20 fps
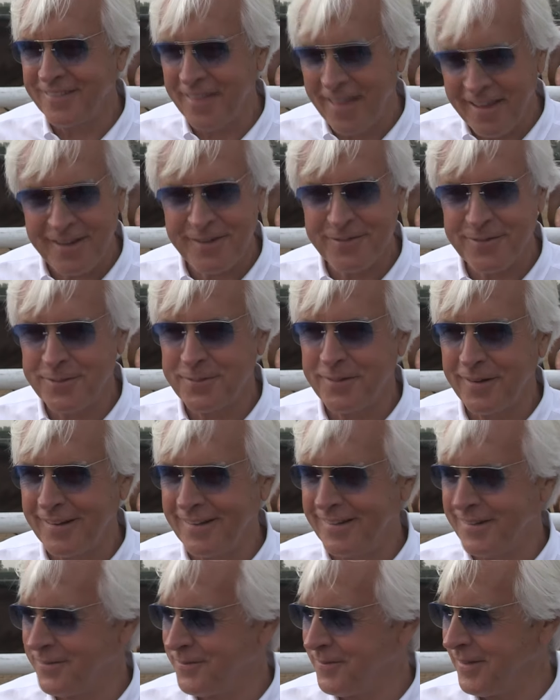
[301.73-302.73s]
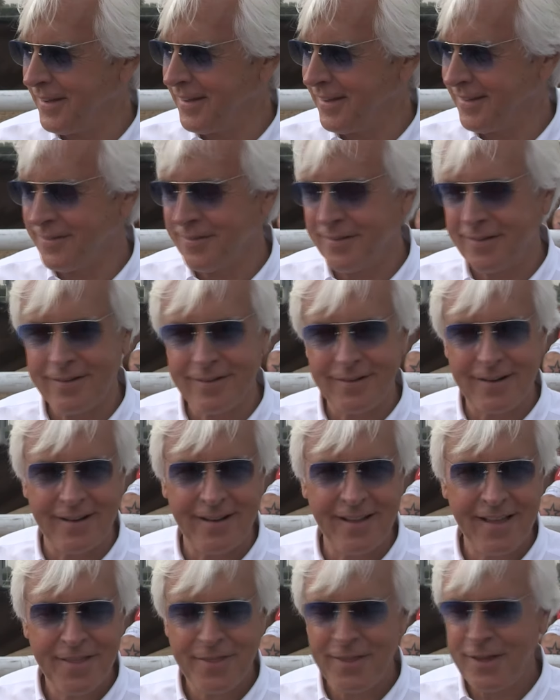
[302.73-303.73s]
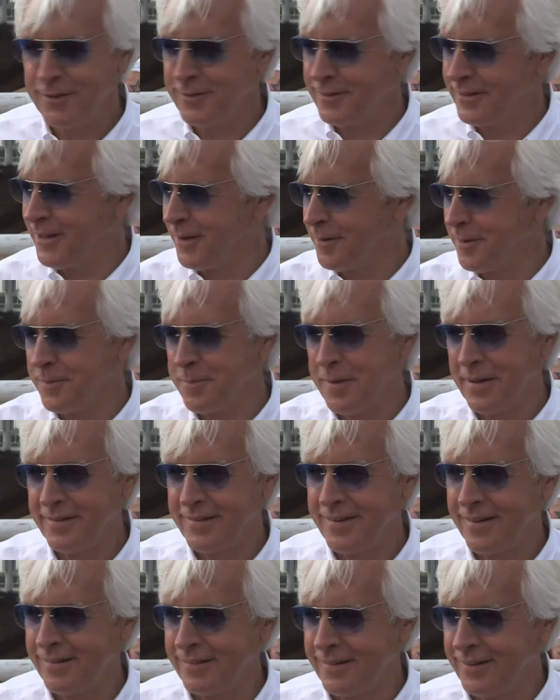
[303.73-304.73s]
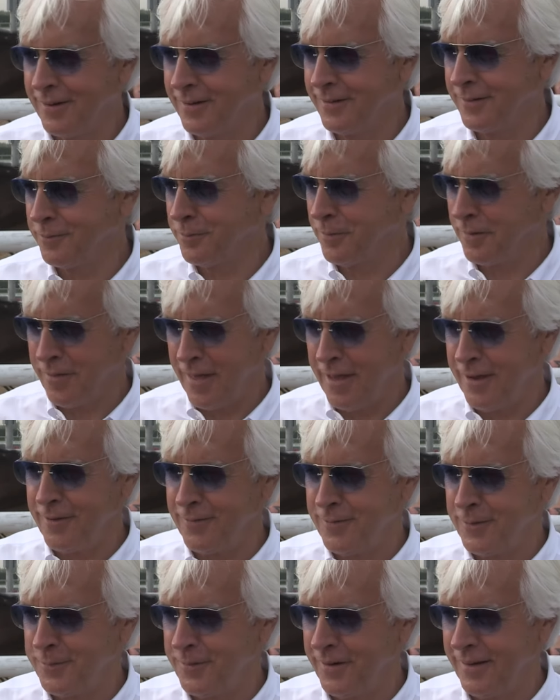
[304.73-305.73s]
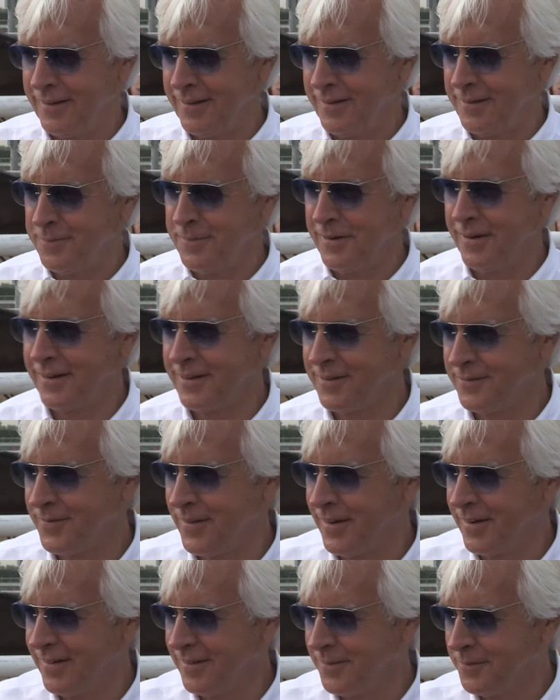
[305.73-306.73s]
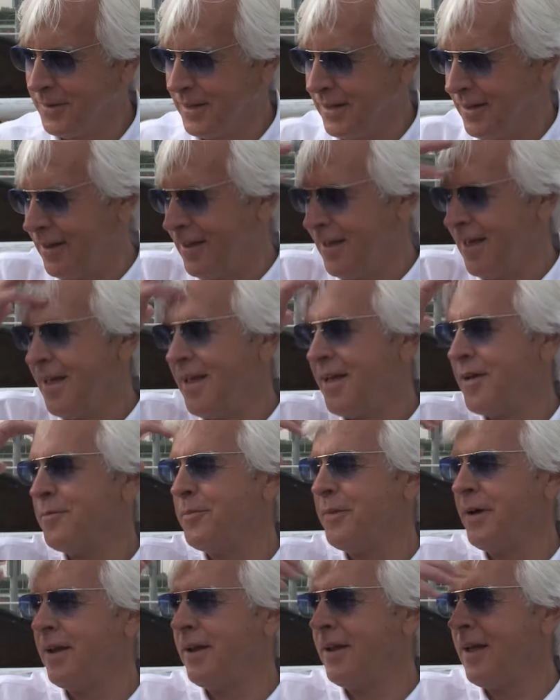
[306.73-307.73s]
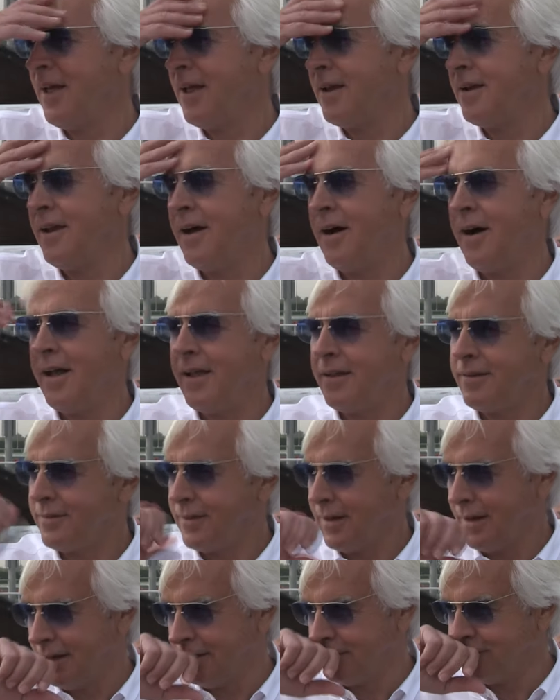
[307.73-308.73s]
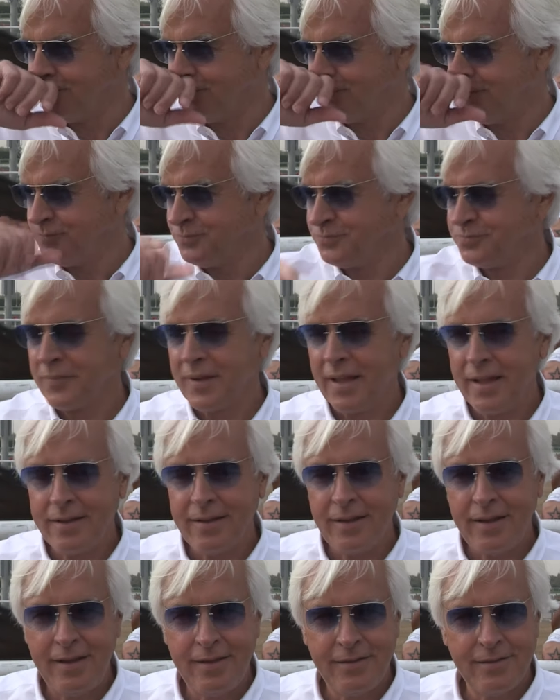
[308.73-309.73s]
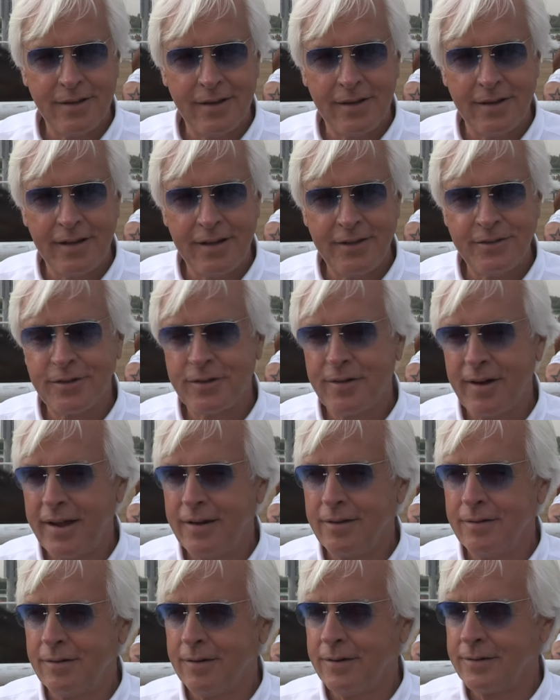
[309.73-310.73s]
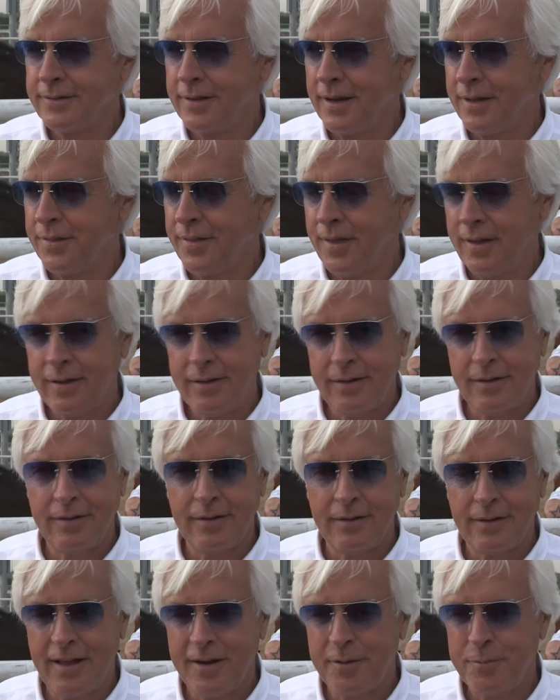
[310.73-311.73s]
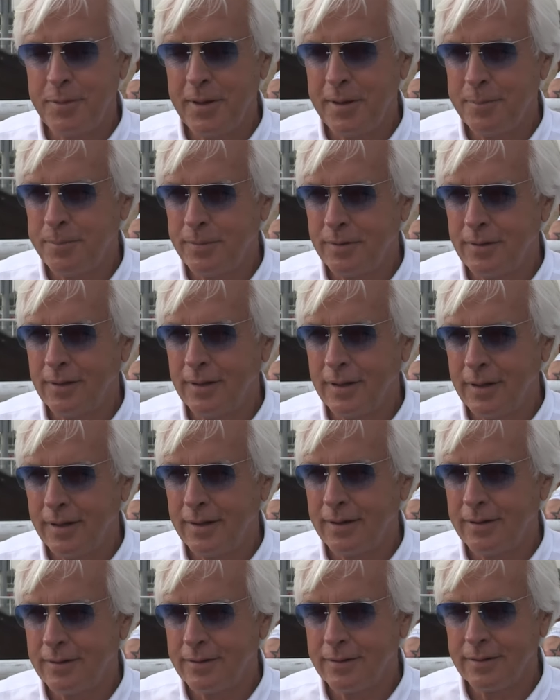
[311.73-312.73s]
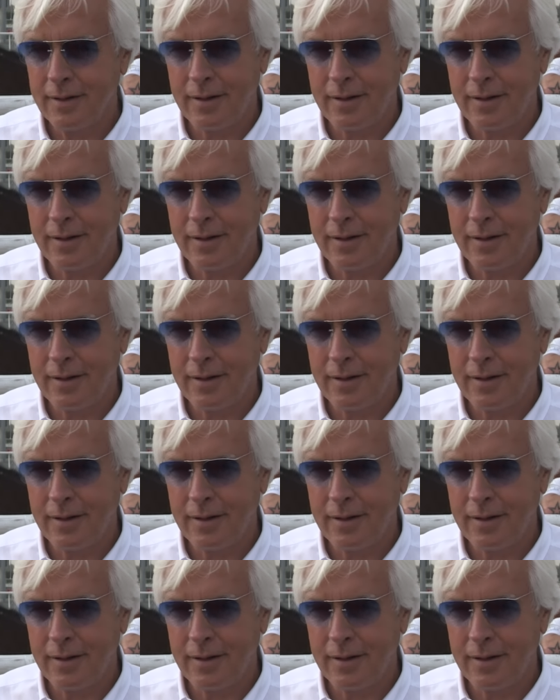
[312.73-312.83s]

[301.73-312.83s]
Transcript: Thank you for bringing him, because they used to tell me about Saratoga. Thank you for bringing American Pharaoh, but no, he's a great horse, and I think a lot of people.